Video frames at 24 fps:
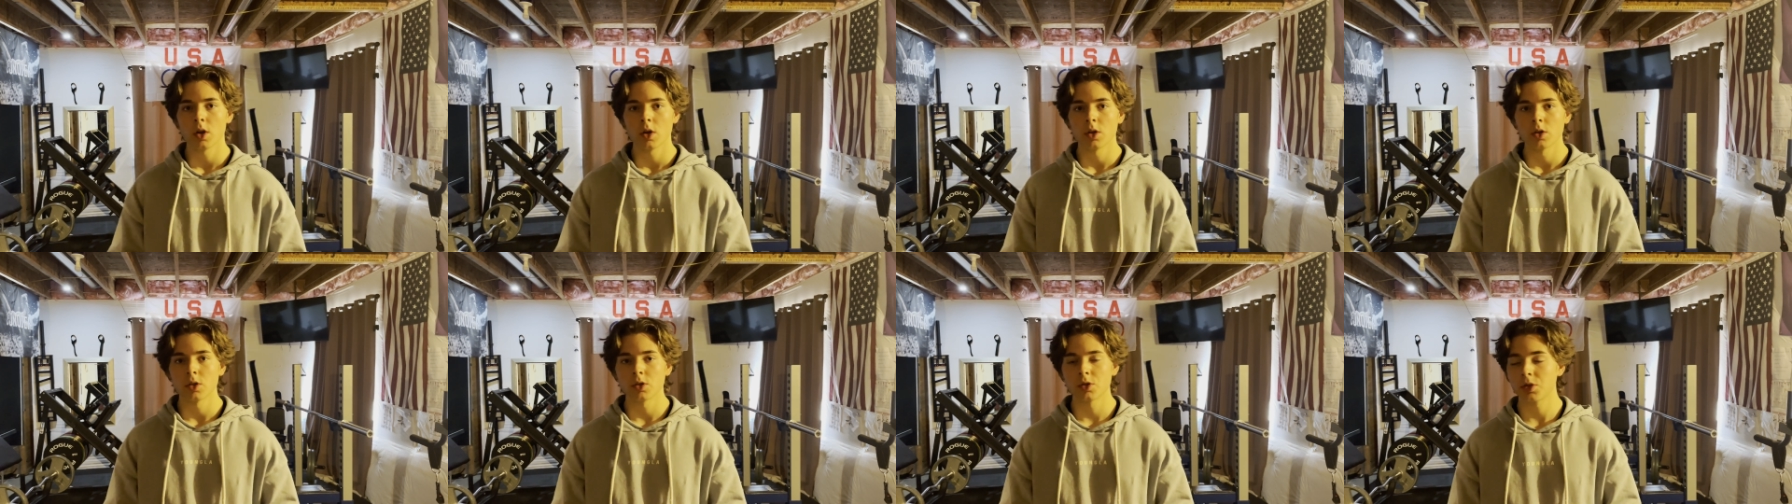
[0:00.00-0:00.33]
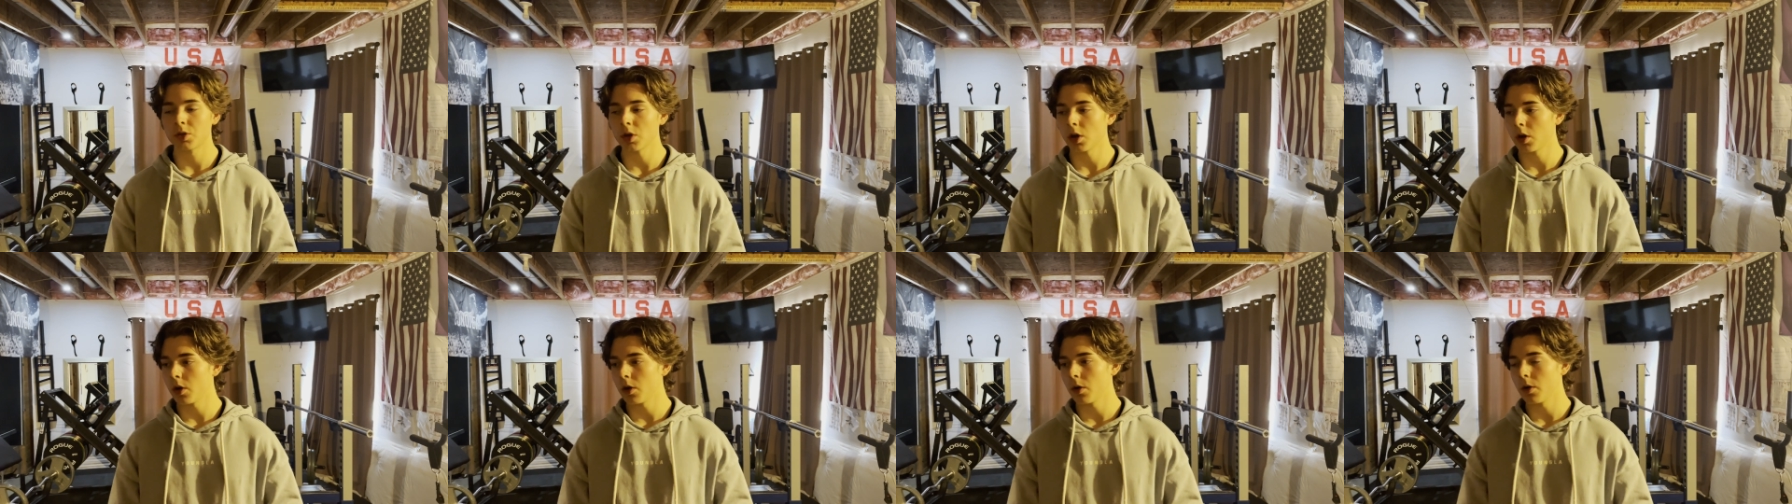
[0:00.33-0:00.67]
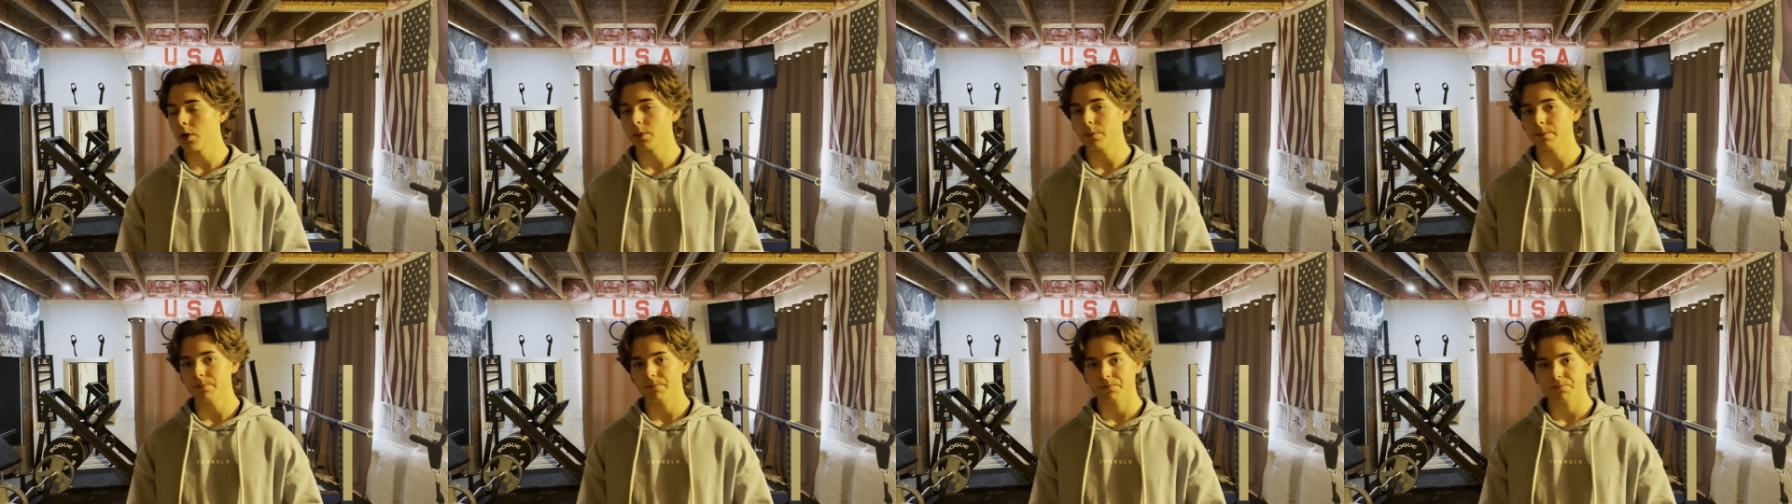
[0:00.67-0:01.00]

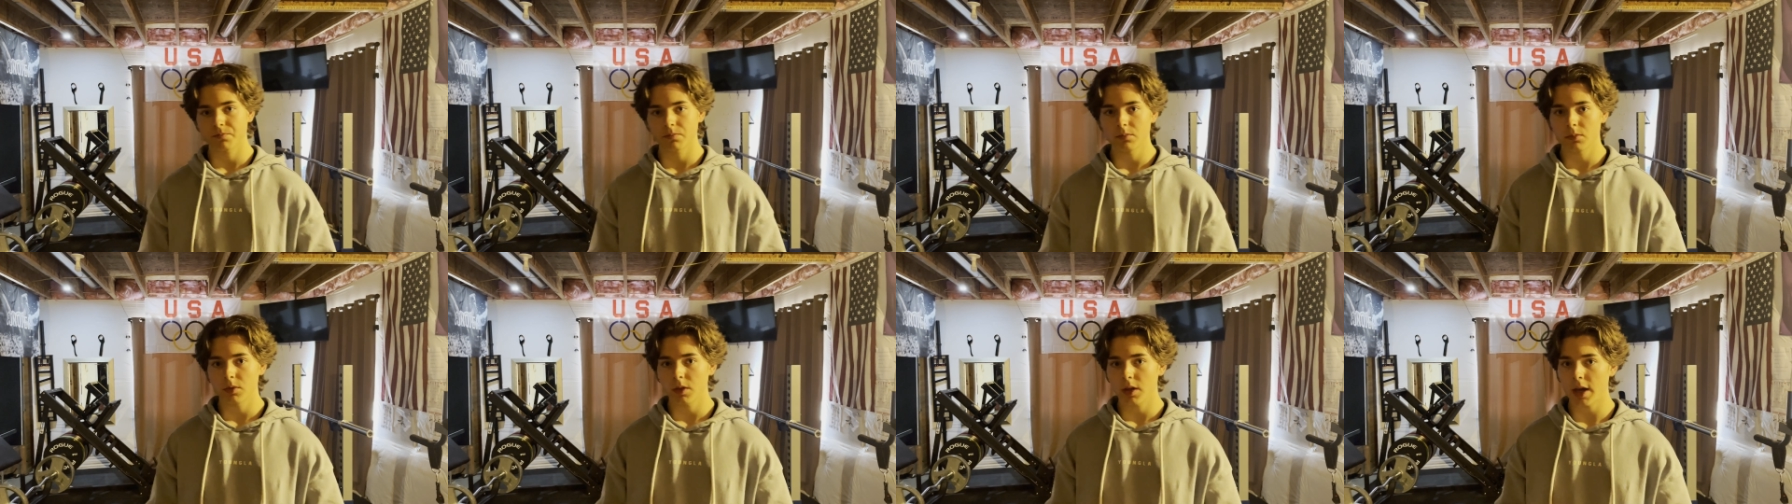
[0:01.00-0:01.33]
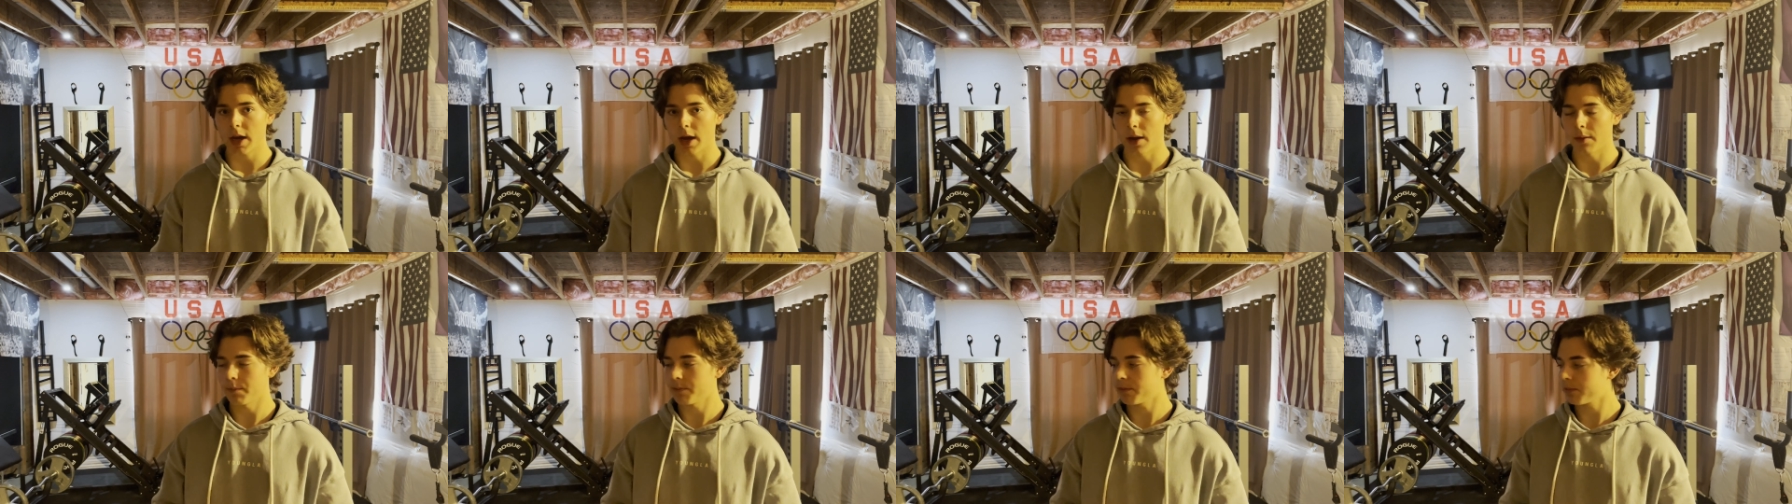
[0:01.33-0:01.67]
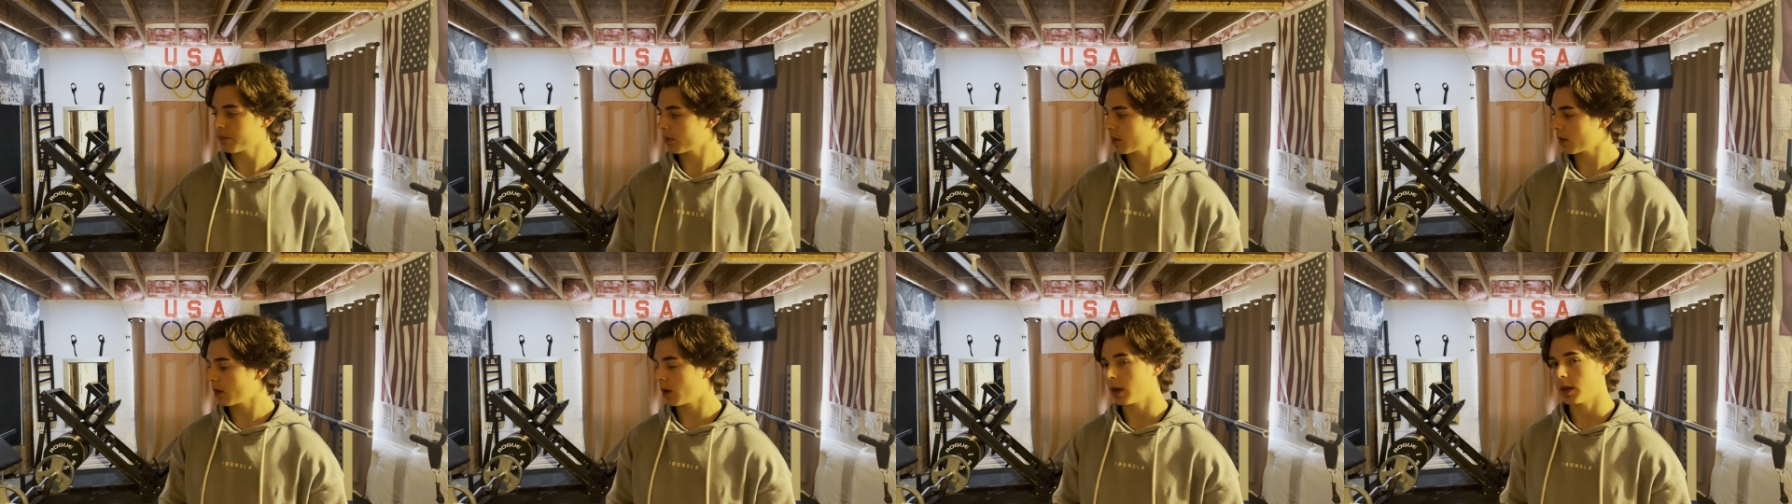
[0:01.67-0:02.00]
So yeah,
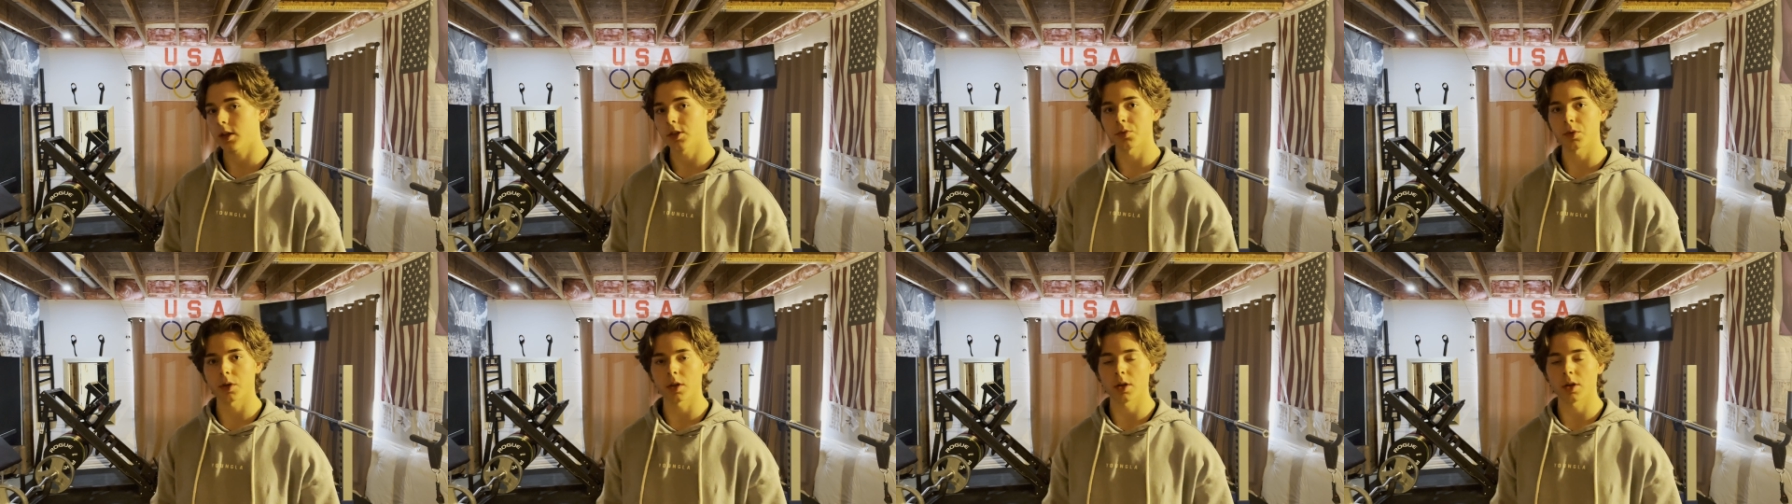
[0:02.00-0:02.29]
guess